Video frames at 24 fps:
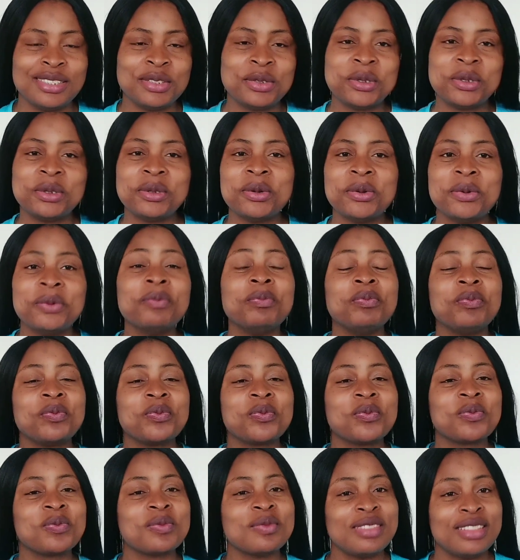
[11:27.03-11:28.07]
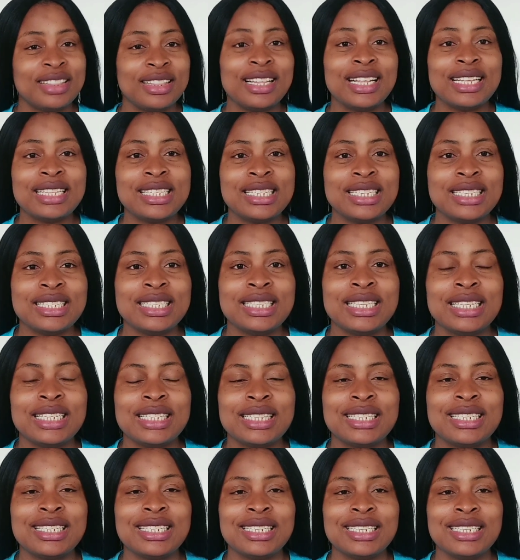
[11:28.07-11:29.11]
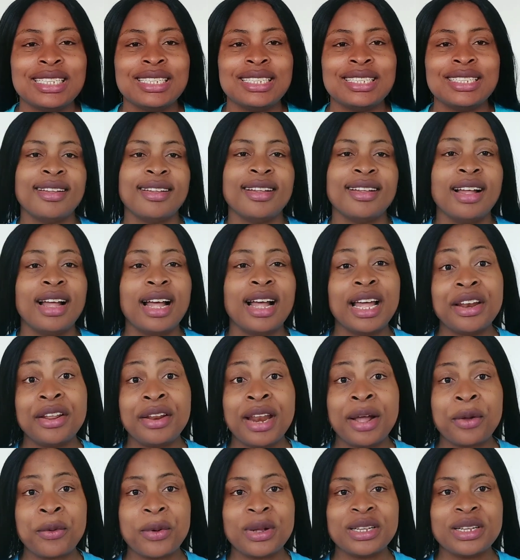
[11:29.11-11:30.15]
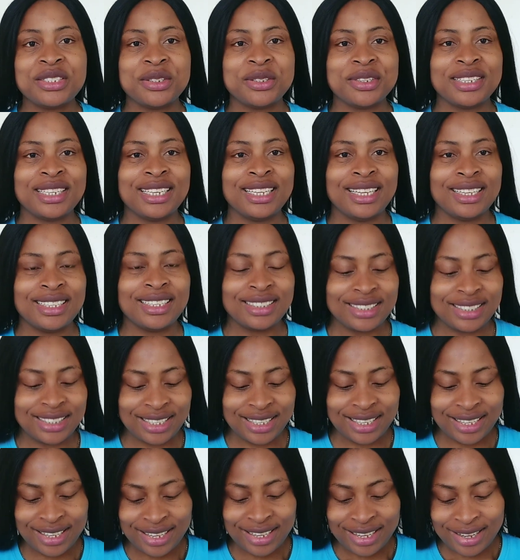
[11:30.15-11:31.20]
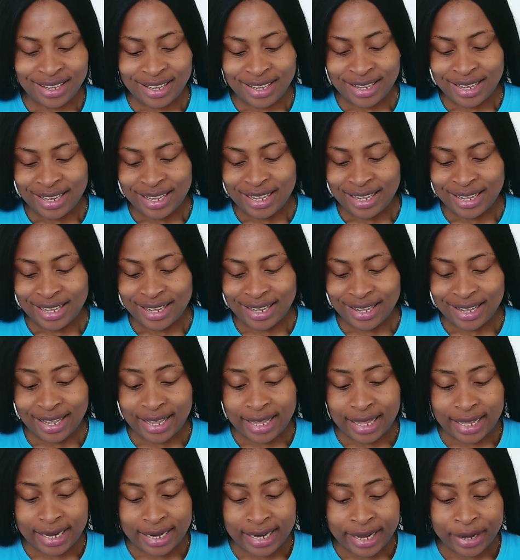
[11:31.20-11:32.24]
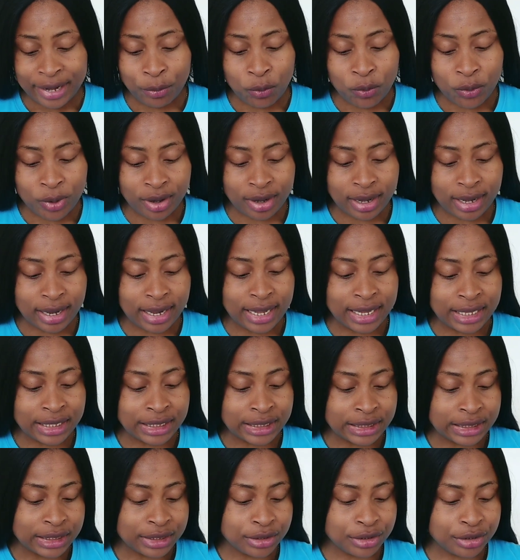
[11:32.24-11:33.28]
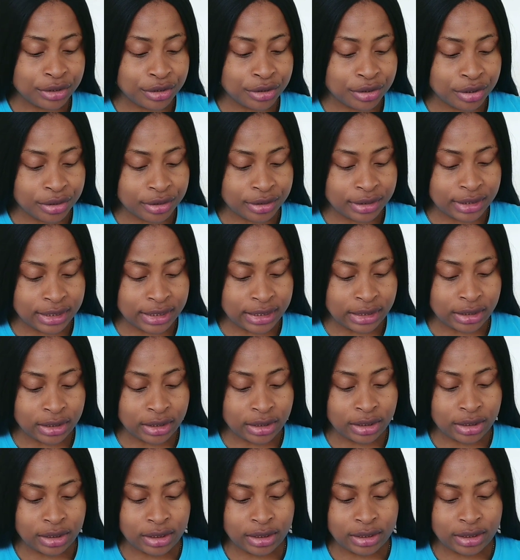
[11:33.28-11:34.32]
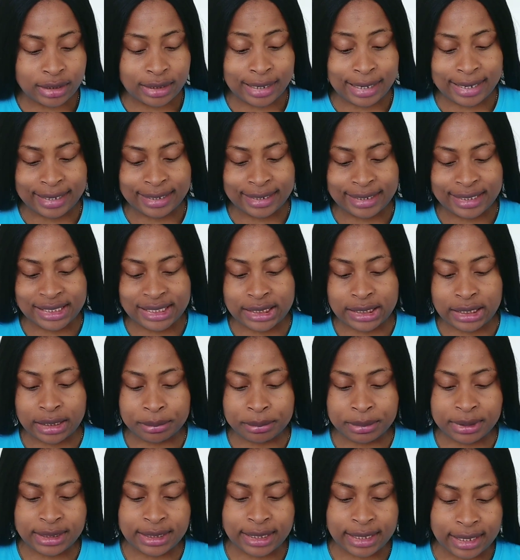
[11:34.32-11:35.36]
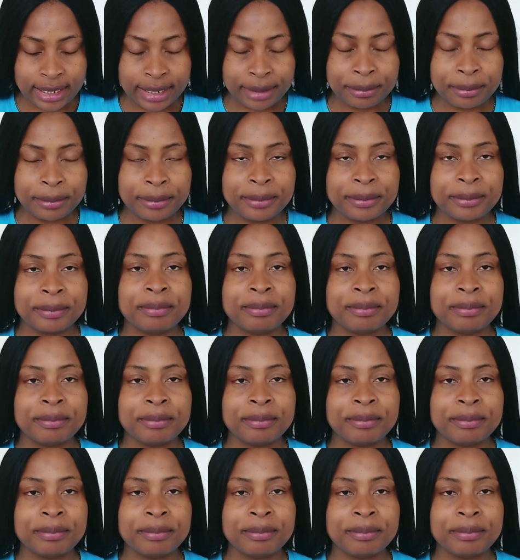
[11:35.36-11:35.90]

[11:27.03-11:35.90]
So that is it. Another question is, can I work and study at the same time?